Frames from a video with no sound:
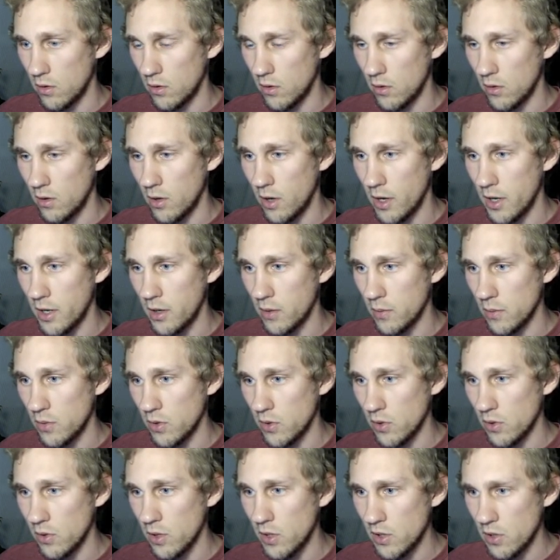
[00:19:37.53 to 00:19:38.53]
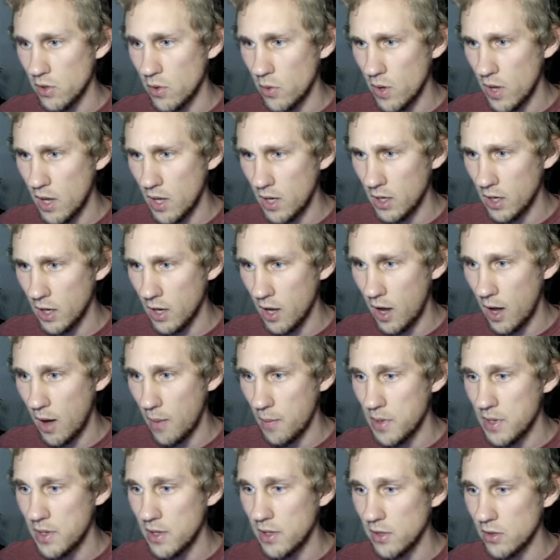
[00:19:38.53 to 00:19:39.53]
items. So let's go ahead and
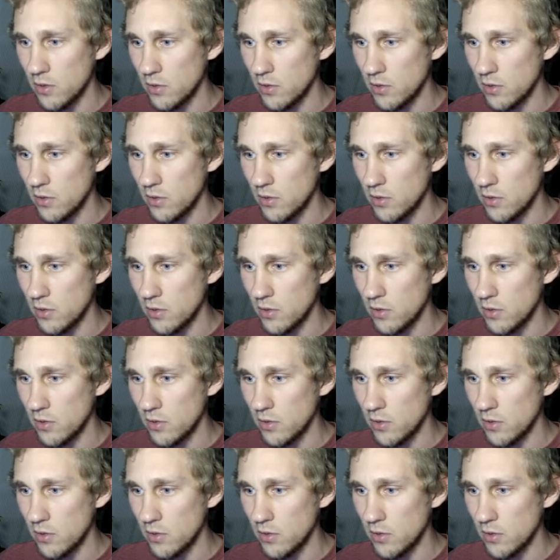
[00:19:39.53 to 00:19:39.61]
copy this